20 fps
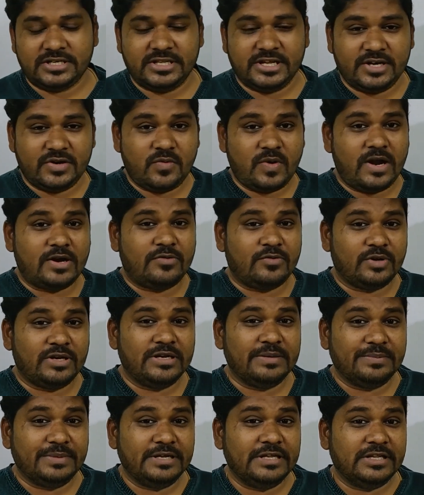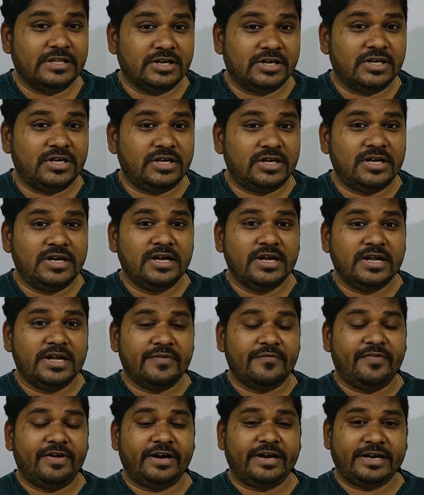then what will be the
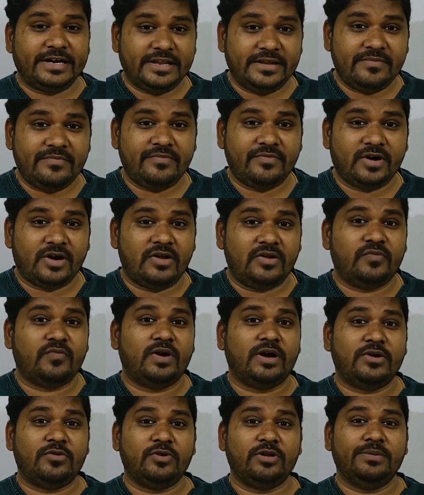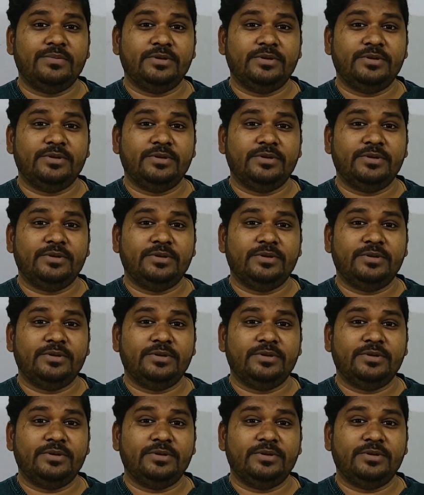effective or what will